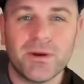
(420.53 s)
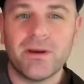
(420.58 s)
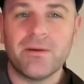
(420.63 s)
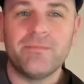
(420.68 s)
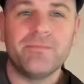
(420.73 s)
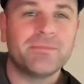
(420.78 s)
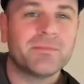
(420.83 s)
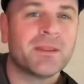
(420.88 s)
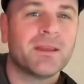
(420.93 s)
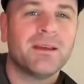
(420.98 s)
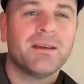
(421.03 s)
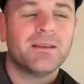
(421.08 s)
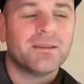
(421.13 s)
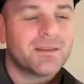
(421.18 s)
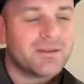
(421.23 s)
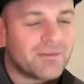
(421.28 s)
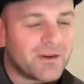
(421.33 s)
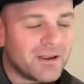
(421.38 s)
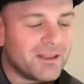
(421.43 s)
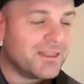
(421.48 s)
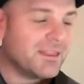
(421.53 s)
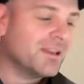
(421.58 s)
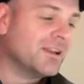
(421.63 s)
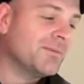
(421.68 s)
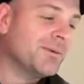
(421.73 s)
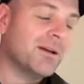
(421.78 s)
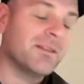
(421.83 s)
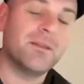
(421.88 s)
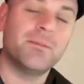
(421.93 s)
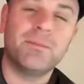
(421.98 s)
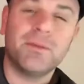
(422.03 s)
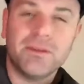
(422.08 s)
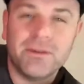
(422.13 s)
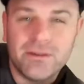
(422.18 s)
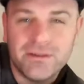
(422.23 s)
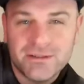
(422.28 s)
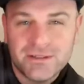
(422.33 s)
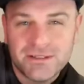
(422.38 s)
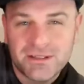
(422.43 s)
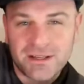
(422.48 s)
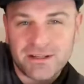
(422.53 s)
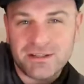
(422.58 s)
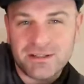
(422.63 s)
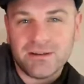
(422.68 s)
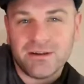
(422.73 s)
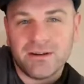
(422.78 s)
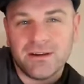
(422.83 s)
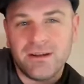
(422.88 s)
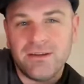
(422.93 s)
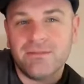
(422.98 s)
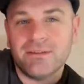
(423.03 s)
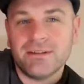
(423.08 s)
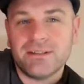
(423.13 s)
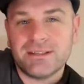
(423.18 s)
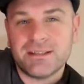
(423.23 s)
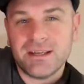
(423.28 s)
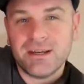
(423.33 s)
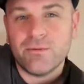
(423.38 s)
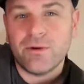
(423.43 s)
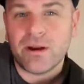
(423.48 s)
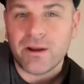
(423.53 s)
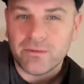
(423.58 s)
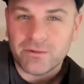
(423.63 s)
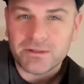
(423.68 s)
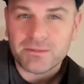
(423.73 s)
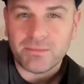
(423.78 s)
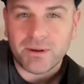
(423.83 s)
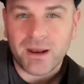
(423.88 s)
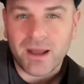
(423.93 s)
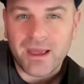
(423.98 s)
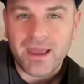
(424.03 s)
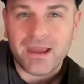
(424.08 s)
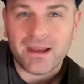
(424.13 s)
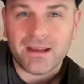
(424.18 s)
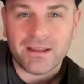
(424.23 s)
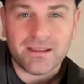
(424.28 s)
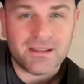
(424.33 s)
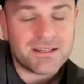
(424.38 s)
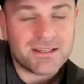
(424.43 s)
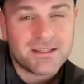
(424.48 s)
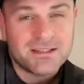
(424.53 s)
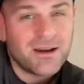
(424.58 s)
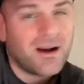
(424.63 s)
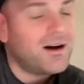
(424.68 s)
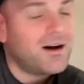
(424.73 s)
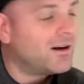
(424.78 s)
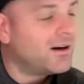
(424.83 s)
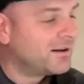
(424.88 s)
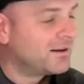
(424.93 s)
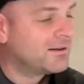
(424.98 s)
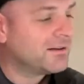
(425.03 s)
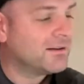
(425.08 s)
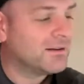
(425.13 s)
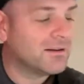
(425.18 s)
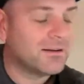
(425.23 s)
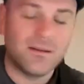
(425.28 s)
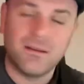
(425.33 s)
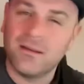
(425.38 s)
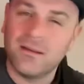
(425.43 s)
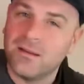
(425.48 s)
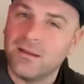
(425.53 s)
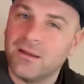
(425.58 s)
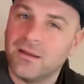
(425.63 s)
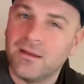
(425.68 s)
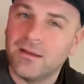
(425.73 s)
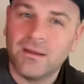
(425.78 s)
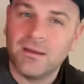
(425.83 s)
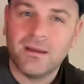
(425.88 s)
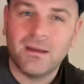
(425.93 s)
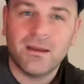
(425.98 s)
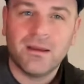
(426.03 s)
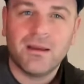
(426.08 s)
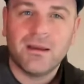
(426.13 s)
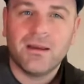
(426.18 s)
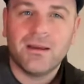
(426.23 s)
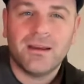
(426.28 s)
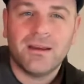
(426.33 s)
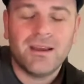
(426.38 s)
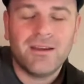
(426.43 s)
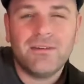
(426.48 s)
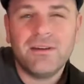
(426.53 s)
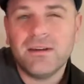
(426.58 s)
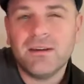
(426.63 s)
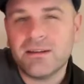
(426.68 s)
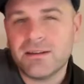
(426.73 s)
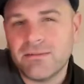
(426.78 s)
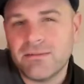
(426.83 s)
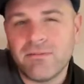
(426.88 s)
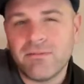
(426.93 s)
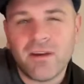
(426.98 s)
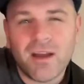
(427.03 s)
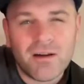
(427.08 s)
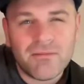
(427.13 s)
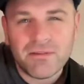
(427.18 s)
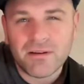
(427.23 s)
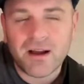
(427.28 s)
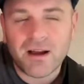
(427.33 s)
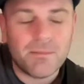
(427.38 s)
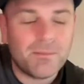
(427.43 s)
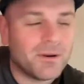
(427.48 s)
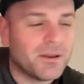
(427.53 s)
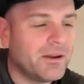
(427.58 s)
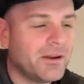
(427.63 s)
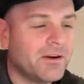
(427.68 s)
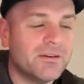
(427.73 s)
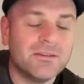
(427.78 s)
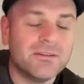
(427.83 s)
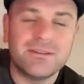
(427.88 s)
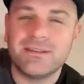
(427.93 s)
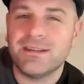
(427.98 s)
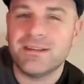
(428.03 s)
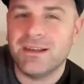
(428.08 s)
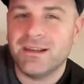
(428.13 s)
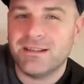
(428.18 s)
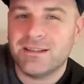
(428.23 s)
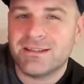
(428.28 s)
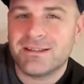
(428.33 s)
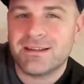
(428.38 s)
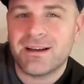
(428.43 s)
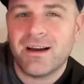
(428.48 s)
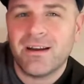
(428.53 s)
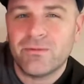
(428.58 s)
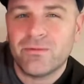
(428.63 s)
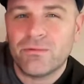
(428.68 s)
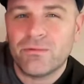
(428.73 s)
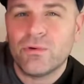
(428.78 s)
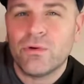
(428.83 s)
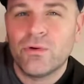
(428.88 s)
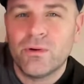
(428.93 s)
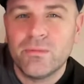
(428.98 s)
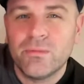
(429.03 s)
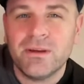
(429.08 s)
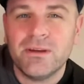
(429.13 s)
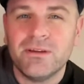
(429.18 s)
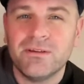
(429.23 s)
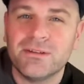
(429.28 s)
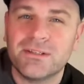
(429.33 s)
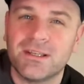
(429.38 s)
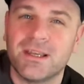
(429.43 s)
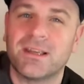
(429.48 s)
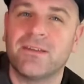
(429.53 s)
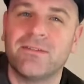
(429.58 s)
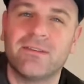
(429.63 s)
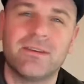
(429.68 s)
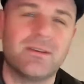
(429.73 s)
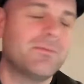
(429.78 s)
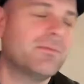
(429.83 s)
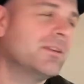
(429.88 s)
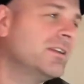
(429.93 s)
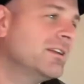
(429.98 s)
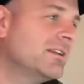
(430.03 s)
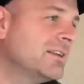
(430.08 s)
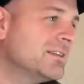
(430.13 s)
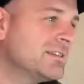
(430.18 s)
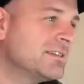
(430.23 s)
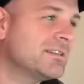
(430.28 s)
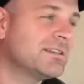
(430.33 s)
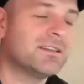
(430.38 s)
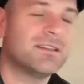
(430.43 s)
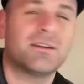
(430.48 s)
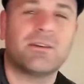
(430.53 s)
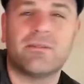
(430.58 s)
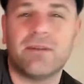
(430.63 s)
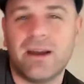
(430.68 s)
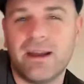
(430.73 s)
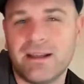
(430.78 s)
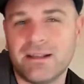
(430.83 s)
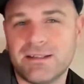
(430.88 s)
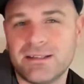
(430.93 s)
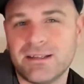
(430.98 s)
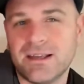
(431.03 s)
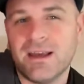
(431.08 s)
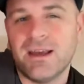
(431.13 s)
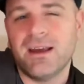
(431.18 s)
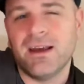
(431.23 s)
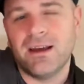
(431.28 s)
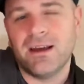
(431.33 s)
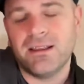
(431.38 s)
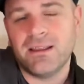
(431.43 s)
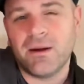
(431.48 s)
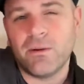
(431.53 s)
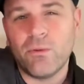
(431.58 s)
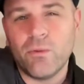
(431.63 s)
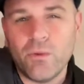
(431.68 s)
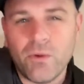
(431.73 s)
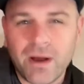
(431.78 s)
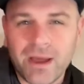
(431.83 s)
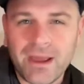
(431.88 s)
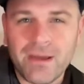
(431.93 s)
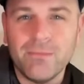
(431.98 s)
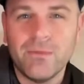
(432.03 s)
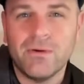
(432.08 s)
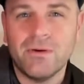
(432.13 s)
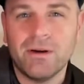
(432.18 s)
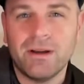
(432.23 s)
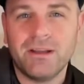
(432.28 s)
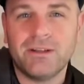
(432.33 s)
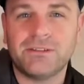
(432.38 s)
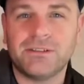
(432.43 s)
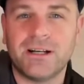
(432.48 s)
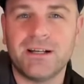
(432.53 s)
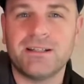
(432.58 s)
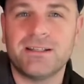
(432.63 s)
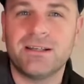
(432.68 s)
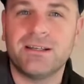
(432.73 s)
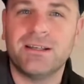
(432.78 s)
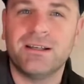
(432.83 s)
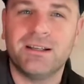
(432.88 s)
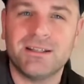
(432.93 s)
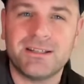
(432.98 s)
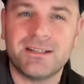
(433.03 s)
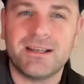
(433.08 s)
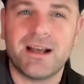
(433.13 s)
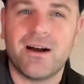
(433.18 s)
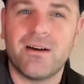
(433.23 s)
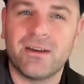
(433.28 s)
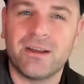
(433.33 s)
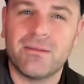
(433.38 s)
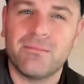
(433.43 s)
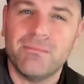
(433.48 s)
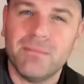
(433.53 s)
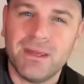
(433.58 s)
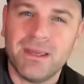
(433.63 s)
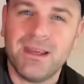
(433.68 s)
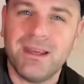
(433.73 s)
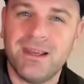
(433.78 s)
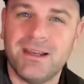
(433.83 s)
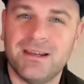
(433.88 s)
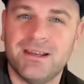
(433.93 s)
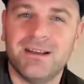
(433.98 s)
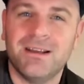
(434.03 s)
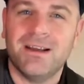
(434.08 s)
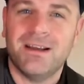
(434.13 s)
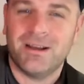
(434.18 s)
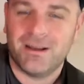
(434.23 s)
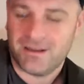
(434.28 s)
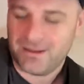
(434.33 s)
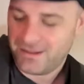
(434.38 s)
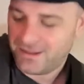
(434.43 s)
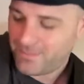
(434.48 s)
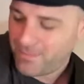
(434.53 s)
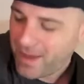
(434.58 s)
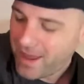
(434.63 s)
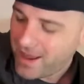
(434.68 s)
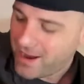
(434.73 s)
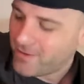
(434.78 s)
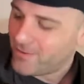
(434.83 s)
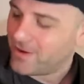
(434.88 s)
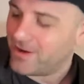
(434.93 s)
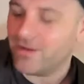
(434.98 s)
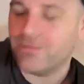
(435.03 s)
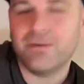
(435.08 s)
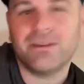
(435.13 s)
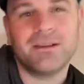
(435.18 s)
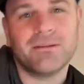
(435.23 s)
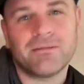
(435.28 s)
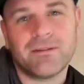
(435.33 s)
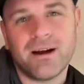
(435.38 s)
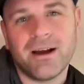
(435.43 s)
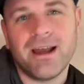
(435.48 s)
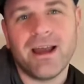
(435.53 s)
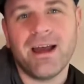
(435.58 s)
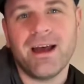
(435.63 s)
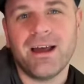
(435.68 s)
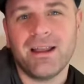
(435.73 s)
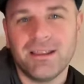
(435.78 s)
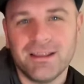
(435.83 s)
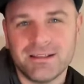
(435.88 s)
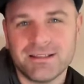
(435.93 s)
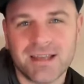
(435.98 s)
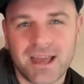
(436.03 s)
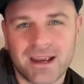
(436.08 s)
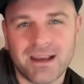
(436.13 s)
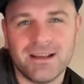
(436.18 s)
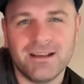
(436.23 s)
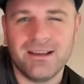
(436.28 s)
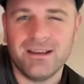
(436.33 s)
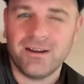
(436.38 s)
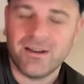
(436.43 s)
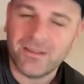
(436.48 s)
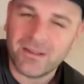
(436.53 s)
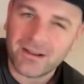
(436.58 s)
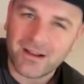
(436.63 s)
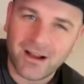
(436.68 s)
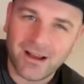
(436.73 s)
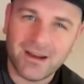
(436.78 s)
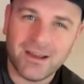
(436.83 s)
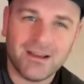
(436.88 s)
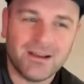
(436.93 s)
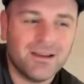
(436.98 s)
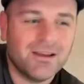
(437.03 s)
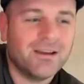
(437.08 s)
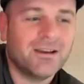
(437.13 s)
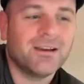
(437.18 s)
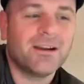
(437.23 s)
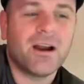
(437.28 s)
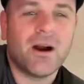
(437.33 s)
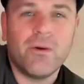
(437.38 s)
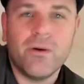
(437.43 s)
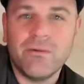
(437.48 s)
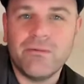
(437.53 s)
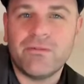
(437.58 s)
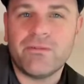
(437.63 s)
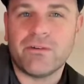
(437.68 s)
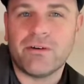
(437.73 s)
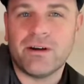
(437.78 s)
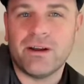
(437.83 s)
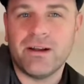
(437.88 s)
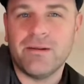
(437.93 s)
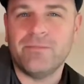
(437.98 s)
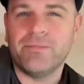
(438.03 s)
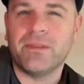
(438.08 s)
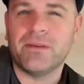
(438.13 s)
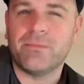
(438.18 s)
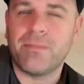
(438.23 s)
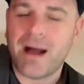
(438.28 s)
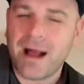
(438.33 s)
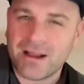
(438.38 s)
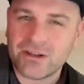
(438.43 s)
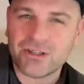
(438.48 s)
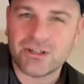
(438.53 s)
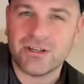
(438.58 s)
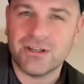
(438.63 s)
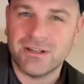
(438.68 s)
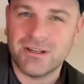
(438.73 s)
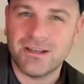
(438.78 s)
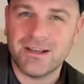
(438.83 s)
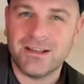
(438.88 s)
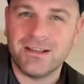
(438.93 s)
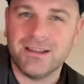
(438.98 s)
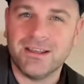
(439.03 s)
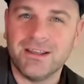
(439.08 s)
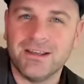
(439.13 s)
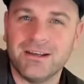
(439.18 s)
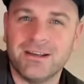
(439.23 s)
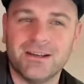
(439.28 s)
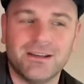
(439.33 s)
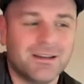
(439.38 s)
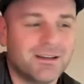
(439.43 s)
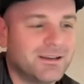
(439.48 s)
but the great thing about the blues, as you could even see when I was playing at the start, if you fluff a couple of notes, it's kind of raw music. When you listen to the greats, they're way more interested in it sounding mean, the power with the right hand, the tech, you know, the kind of going for it, the passion, and the